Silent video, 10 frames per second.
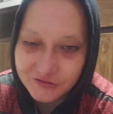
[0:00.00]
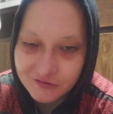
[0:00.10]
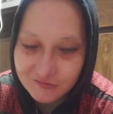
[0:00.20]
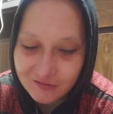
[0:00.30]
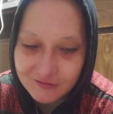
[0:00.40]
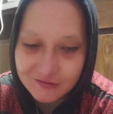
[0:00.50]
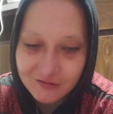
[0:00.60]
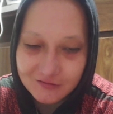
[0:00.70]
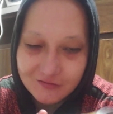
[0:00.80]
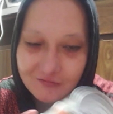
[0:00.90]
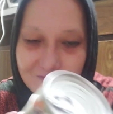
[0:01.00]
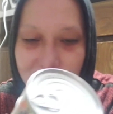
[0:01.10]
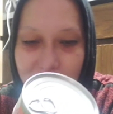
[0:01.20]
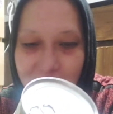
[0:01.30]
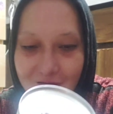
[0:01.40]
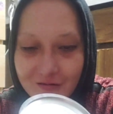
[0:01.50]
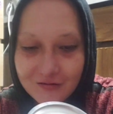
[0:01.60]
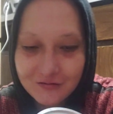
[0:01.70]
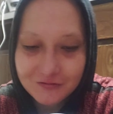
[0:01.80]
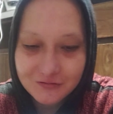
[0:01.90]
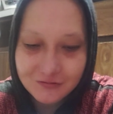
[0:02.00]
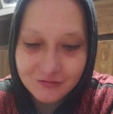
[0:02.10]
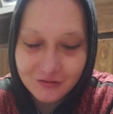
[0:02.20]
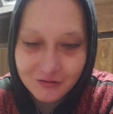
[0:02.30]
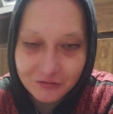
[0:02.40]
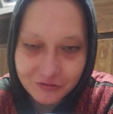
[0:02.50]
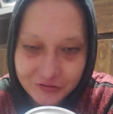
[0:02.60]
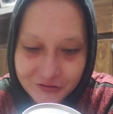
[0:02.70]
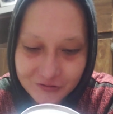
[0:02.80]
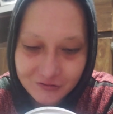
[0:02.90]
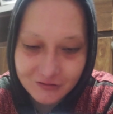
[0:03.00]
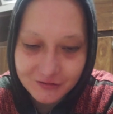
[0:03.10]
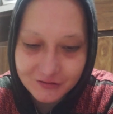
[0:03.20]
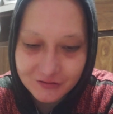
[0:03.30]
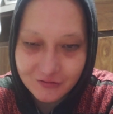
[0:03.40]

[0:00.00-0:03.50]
used to work at Tysol and like in grocery stores.